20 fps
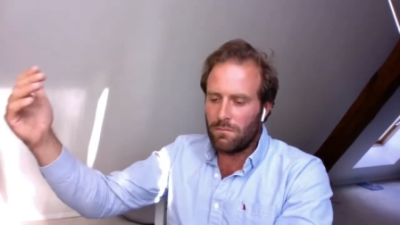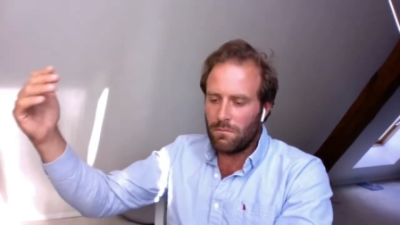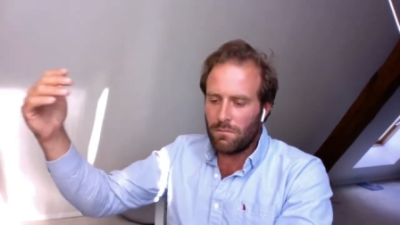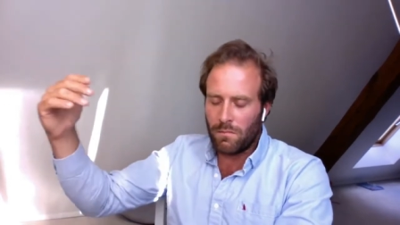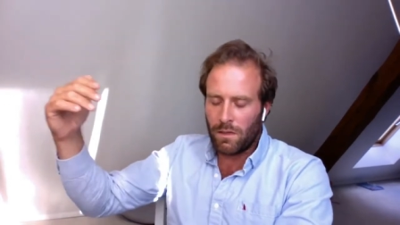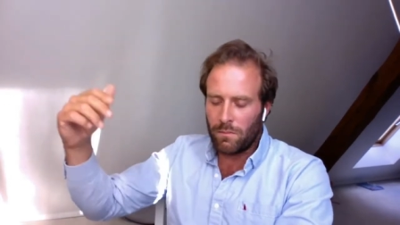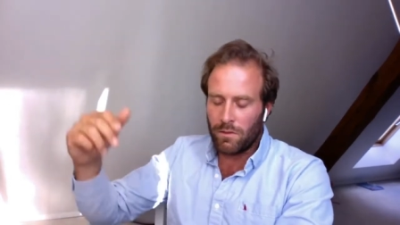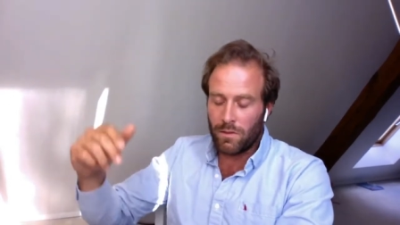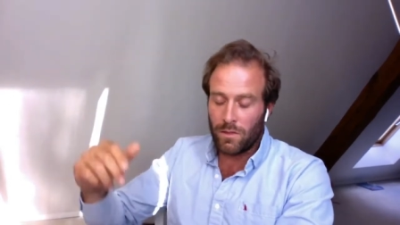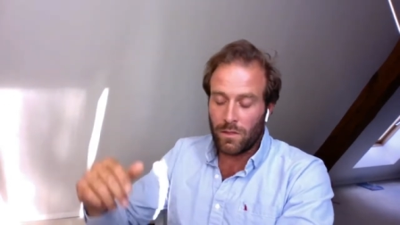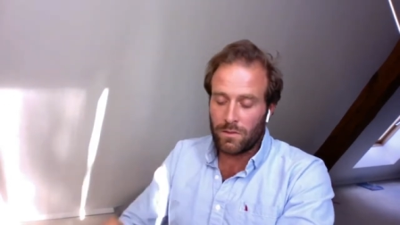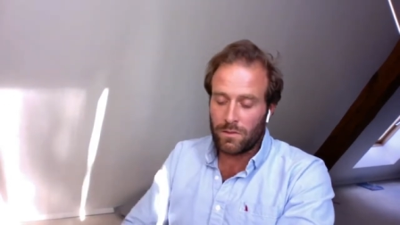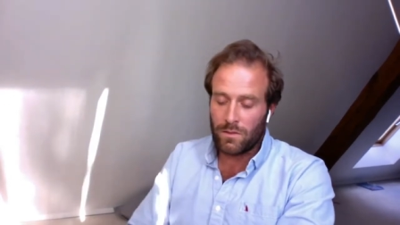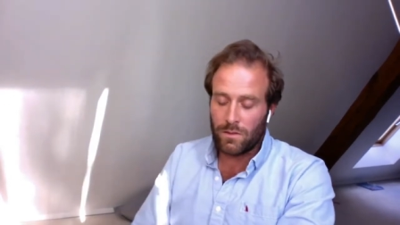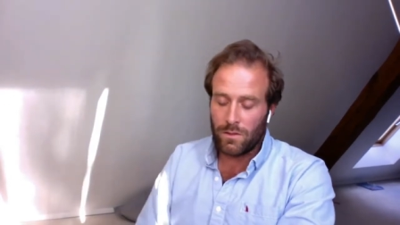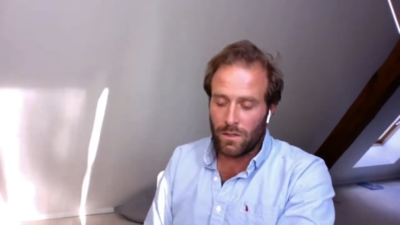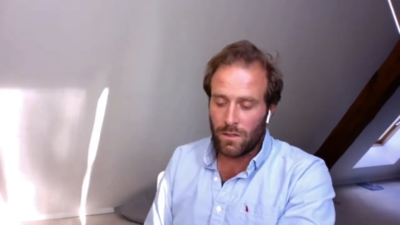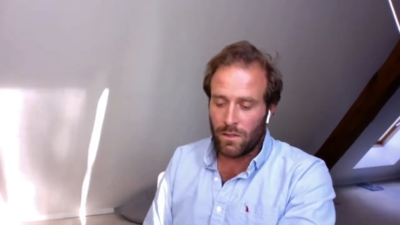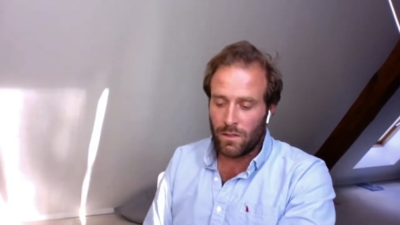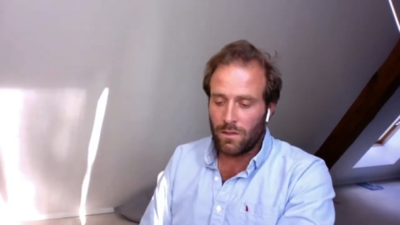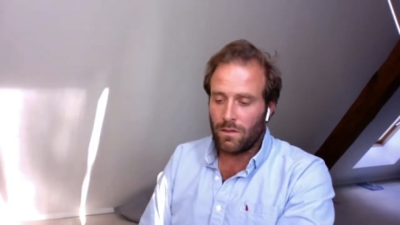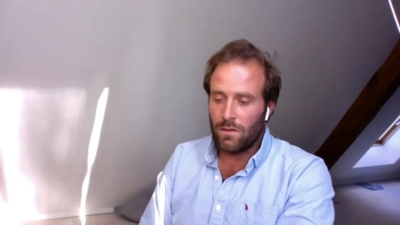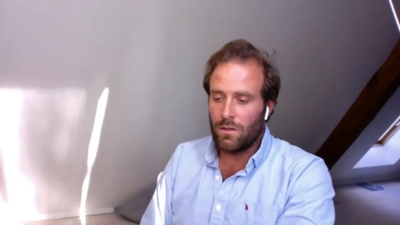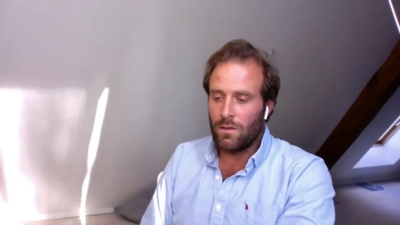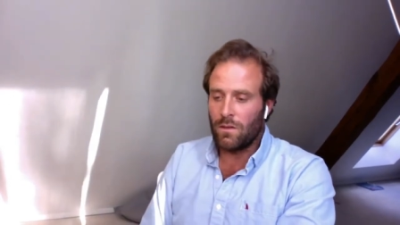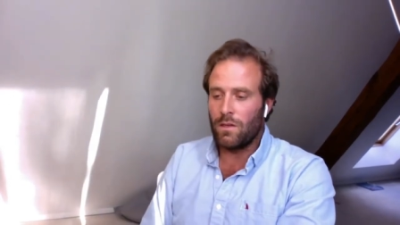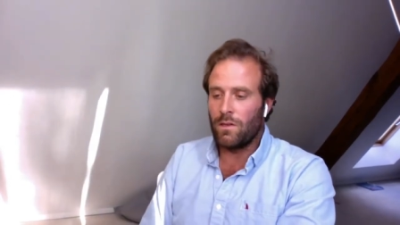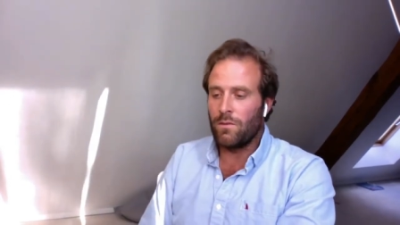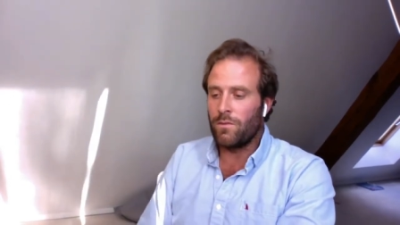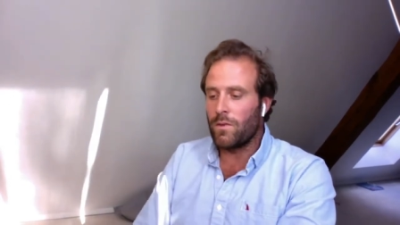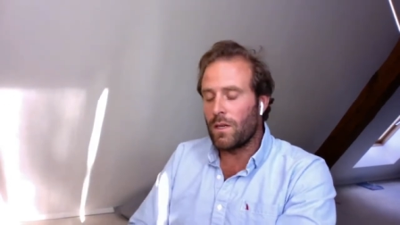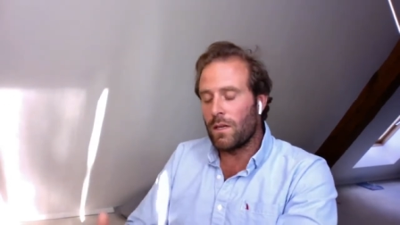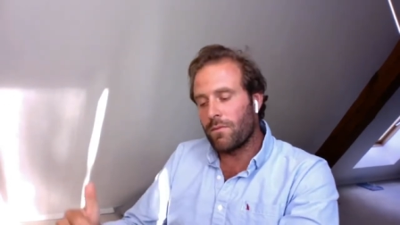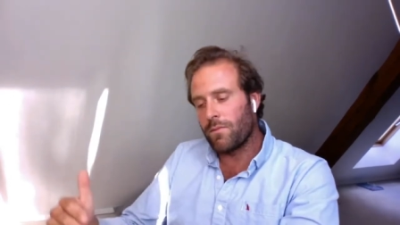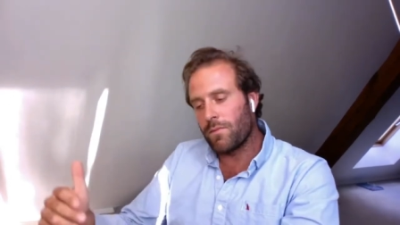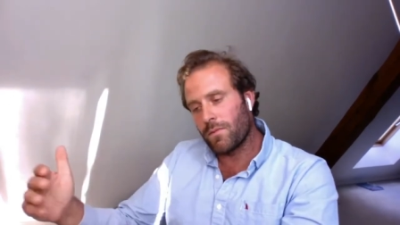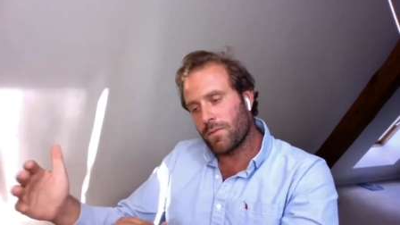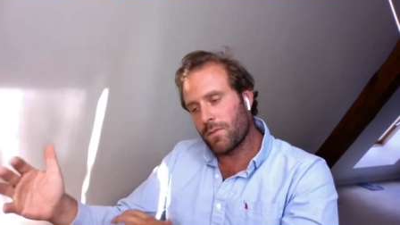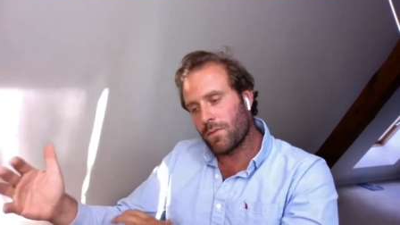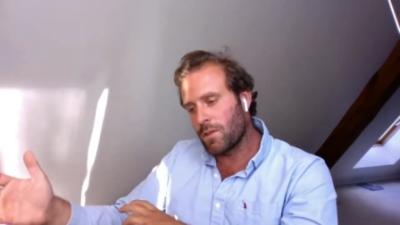maybe also on if you have
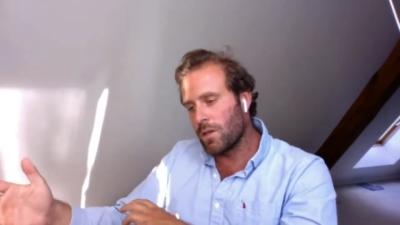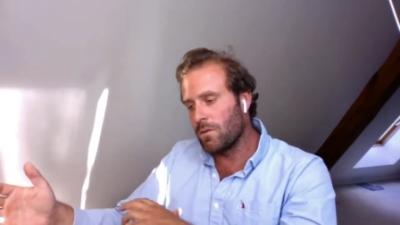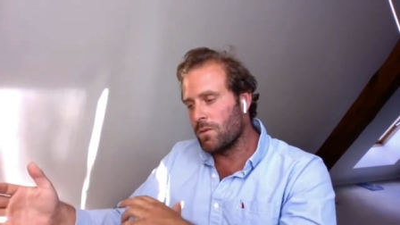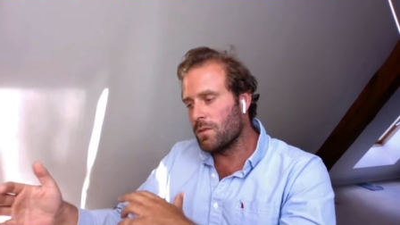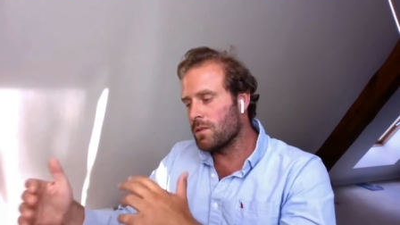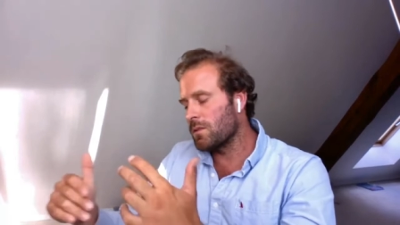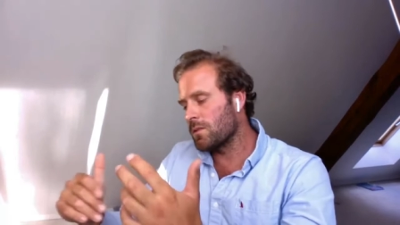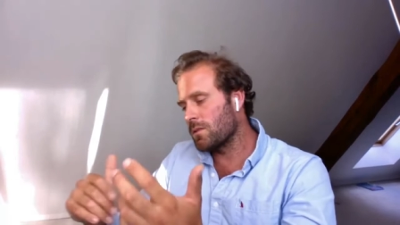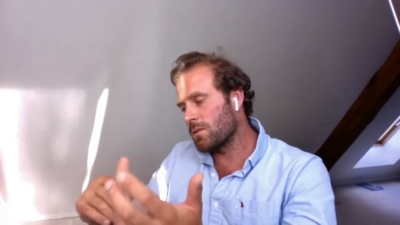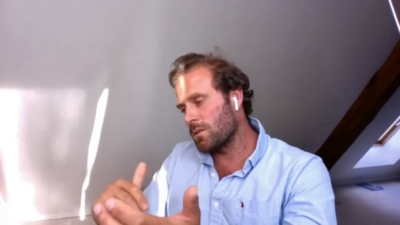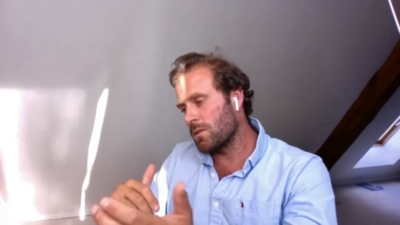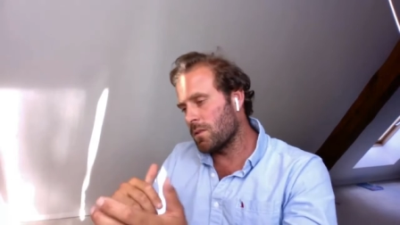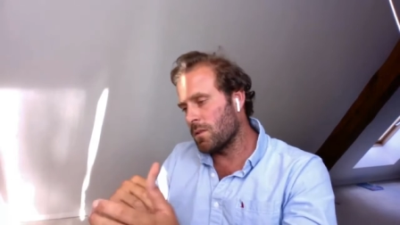current